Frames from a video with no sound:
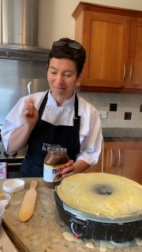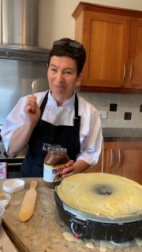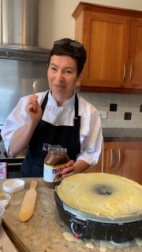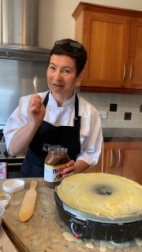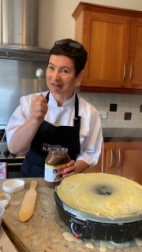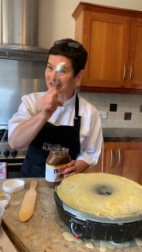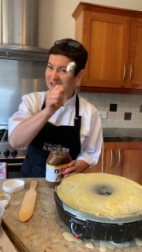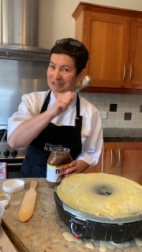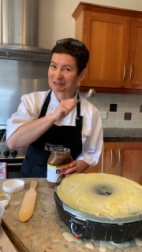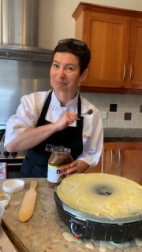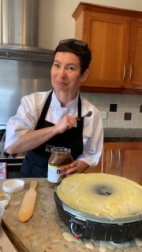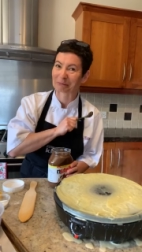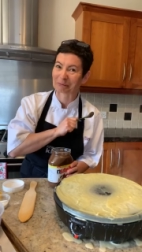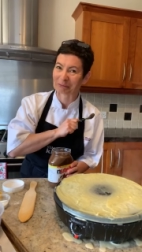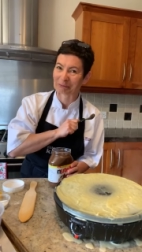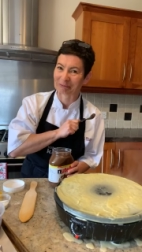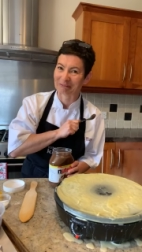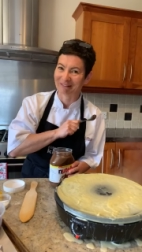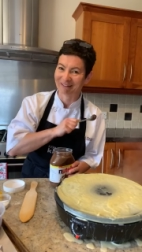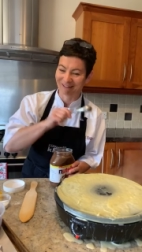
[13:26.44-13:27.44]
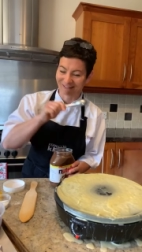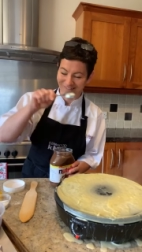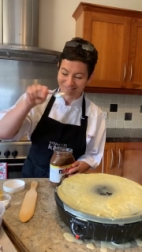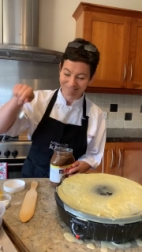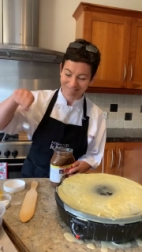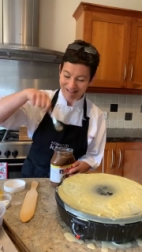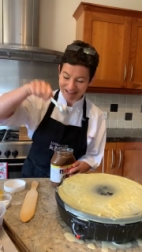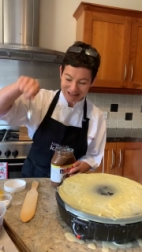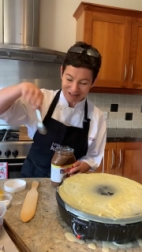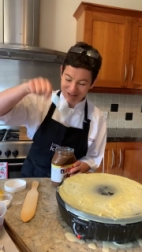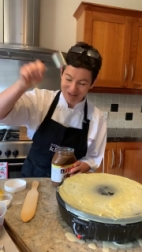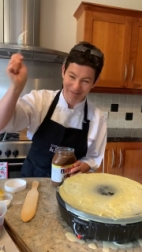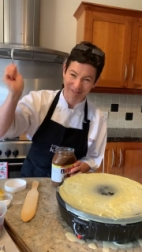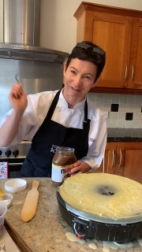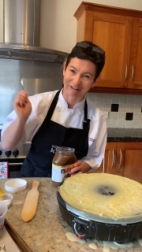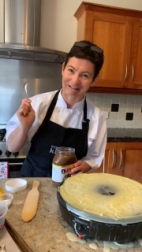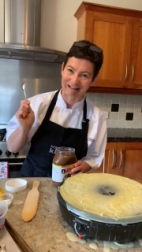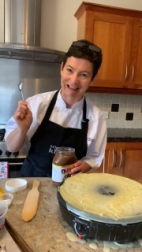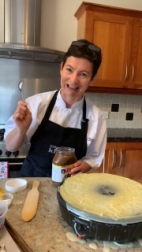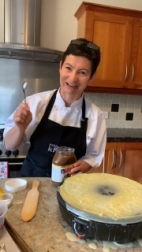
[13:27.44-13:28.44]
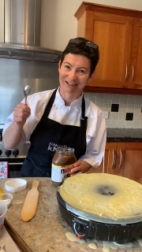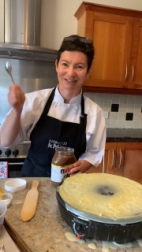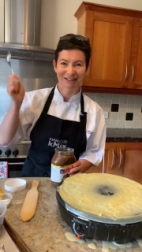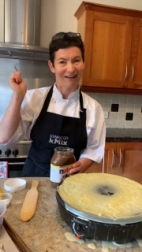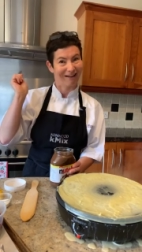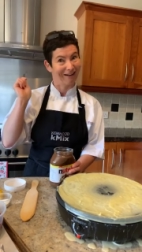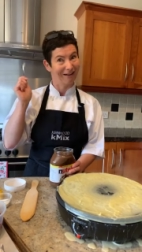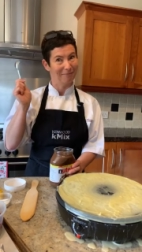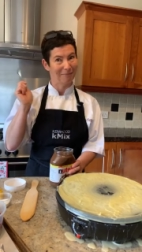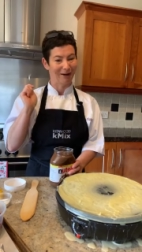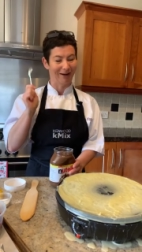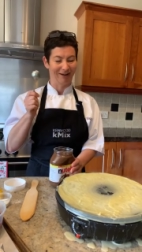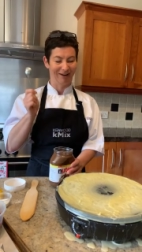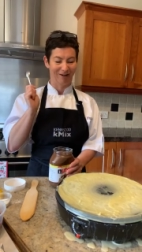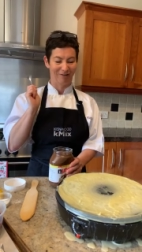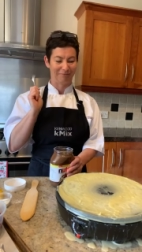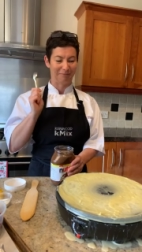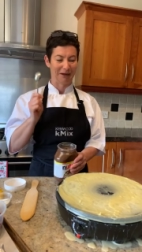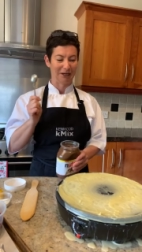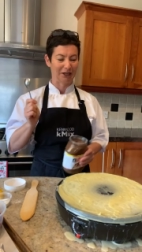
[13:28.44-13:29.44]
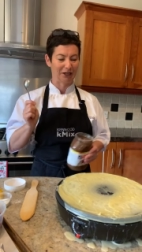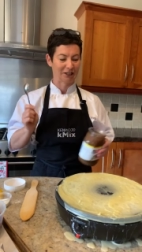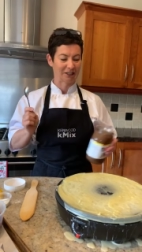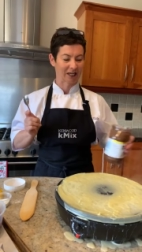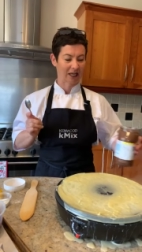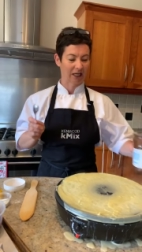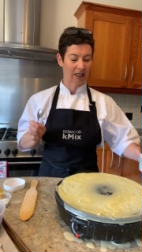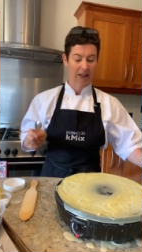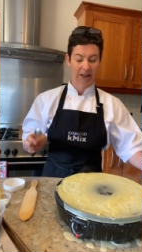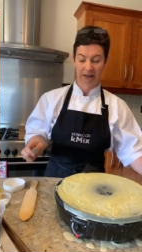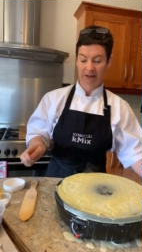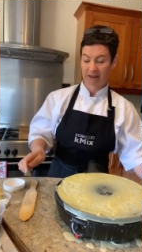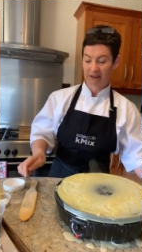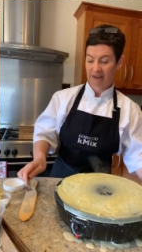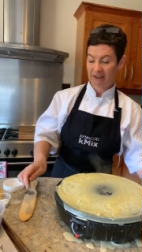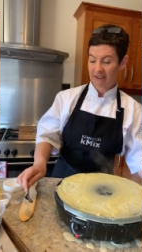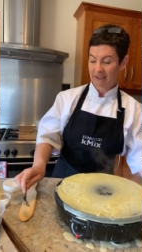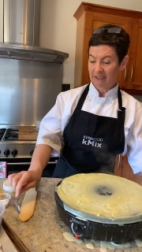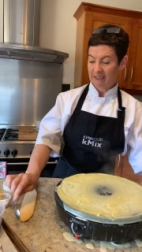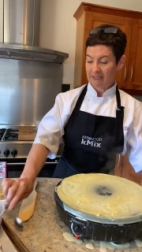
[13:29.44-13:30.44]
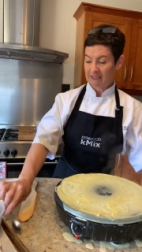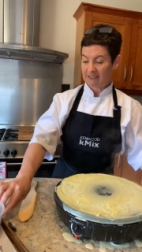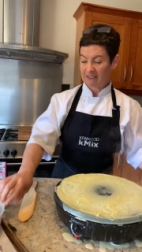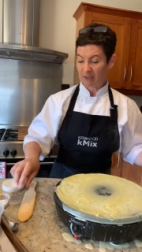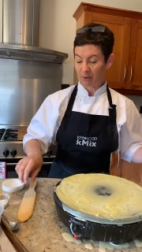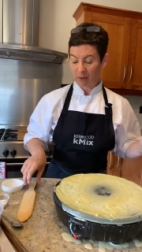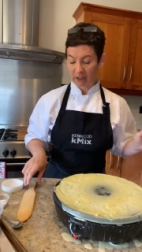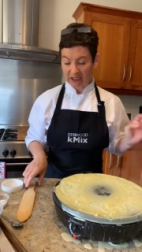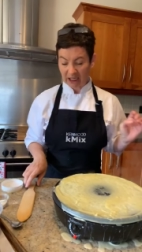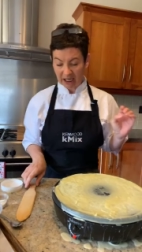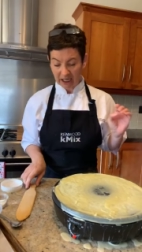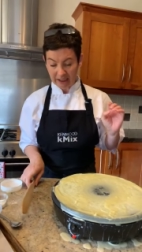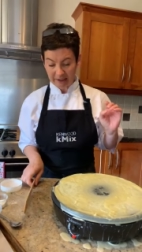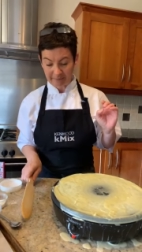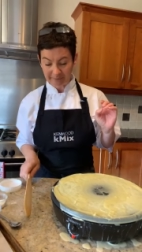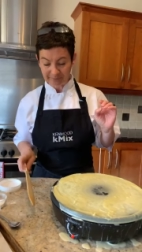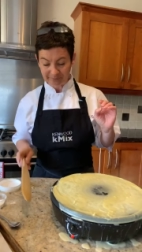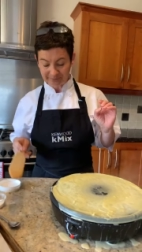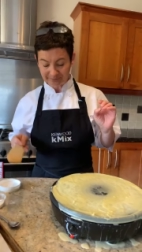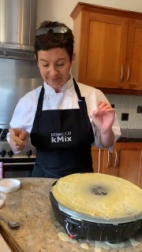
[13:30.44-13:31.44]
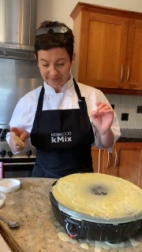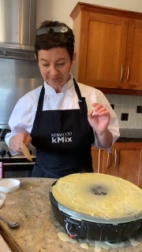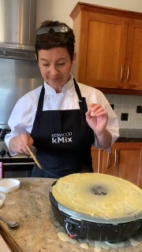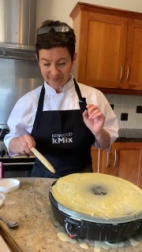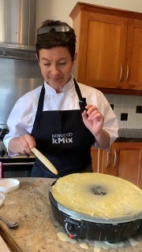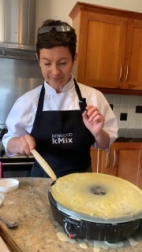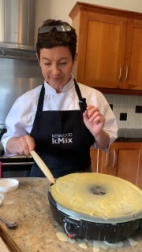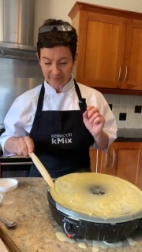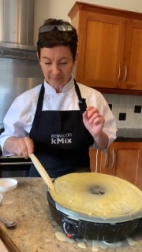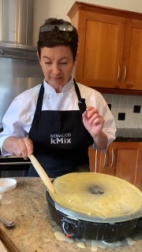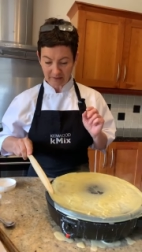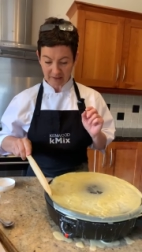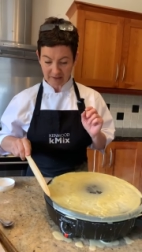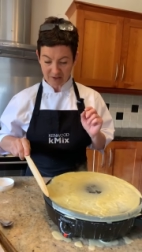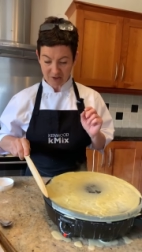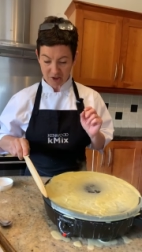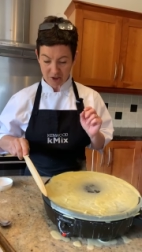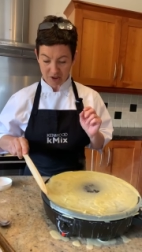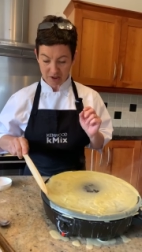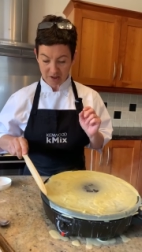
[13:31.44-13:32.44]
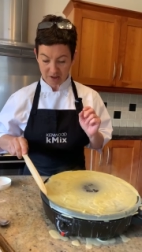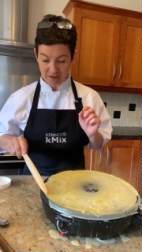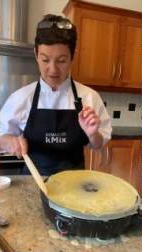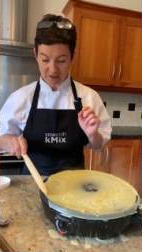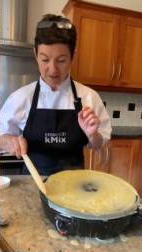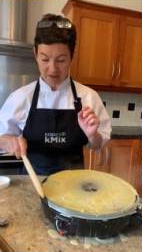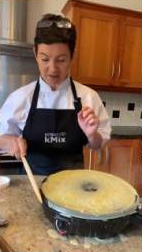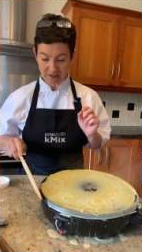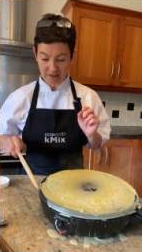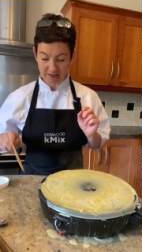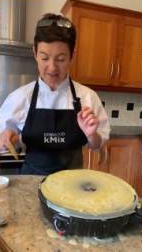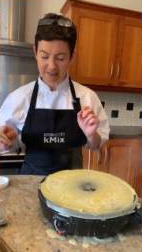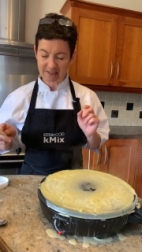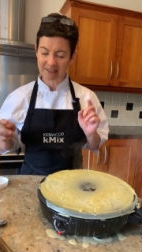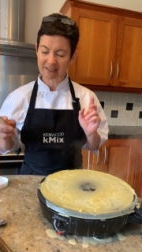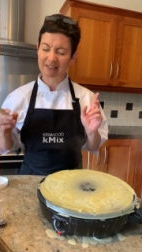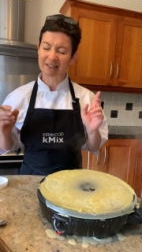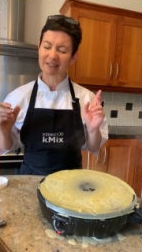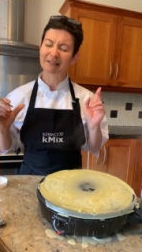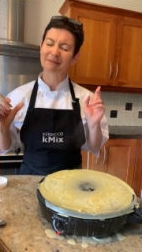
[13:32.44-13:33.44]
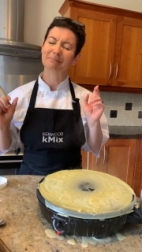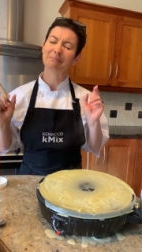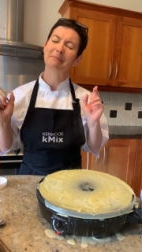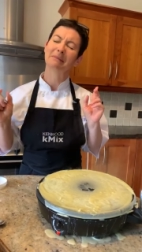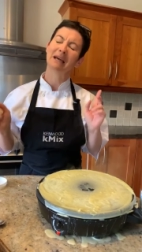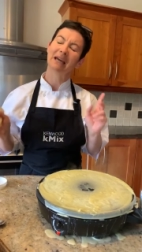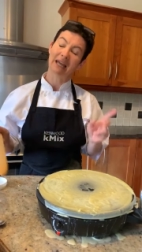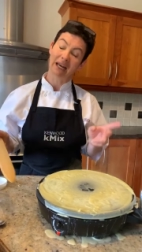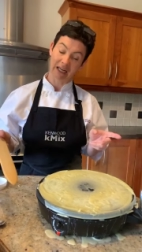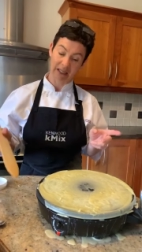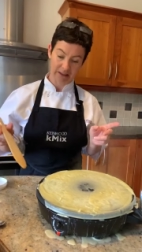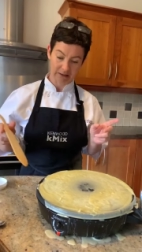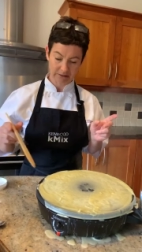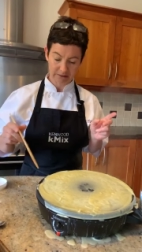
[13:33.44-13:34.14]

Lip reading: with a spoon right to the very end. I love my Nutella. So again, just smell.